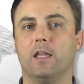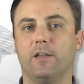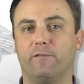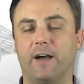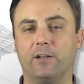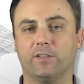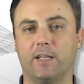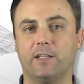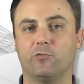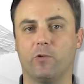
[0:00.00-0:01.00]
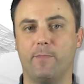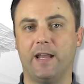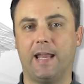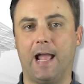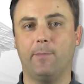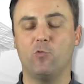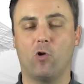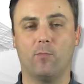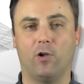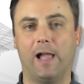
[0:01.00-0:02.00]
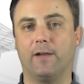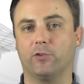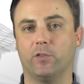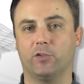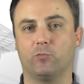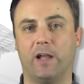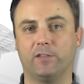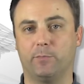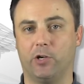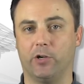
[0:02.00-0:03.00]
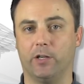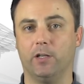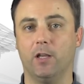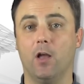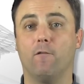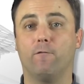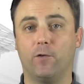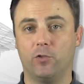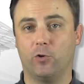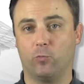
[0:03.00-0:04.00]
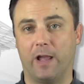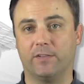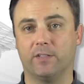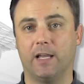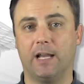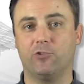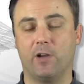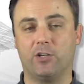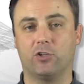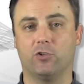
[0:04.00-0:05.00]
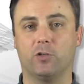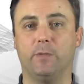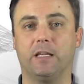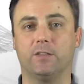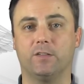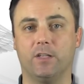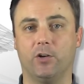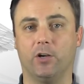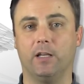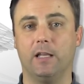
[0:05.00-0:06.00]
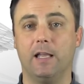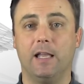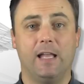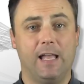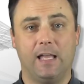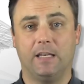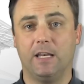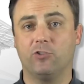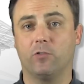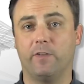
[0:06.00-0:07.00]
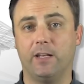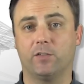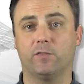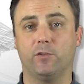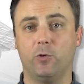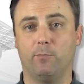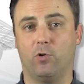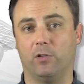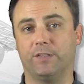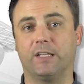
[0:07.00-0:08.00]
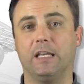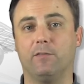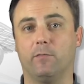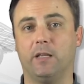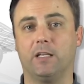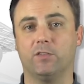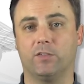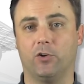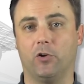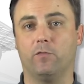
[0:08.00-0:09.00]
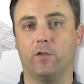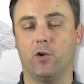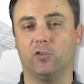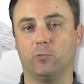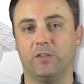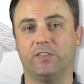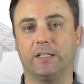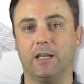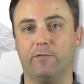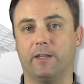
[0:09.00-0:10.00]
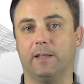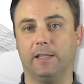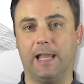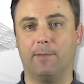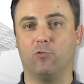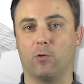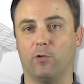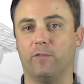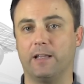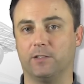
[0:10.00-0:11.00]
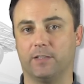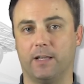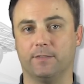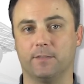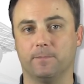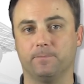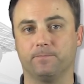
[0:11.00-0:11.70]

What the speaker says: If vital signs remain abnormal after this rest period, further rest and hydration should be considered, and an intravenous fluid bolus can even be considered for those with significantly abnormal vital signs.